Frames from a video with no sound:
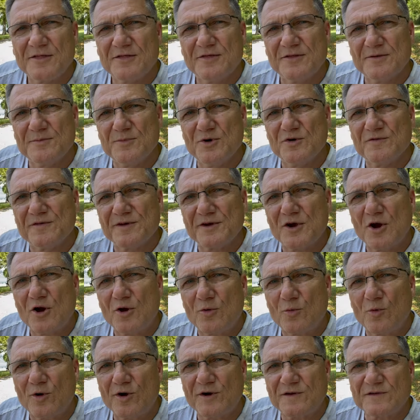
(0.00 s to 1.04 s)
The moving
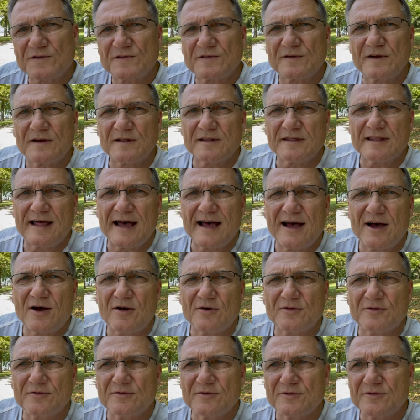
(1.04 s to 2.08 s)
artworks
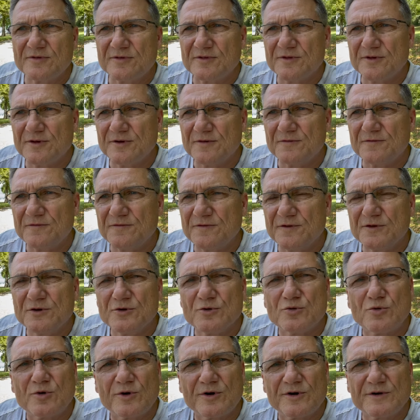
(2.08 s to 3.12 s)
allow the
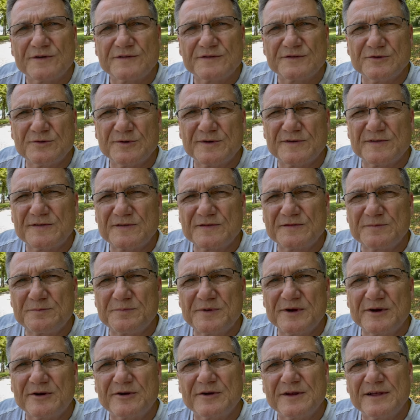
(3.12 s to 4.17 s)
viewer to
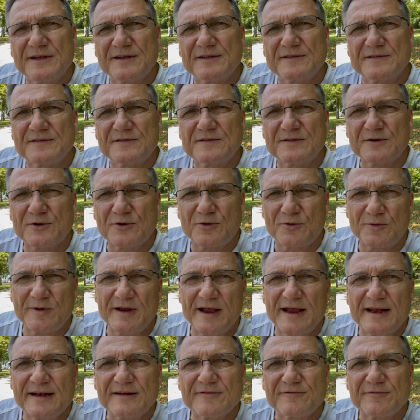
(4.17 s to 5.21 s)
experience the
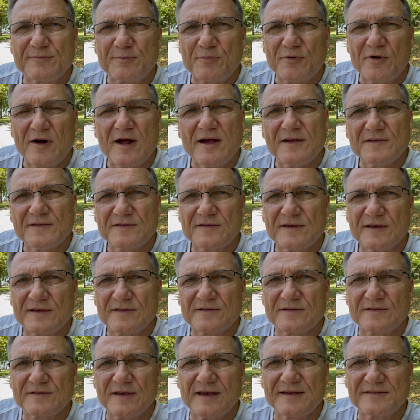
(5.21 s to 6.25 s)
creative
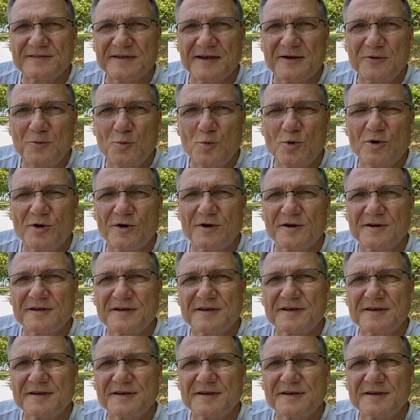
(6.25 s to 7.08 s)
process as I work.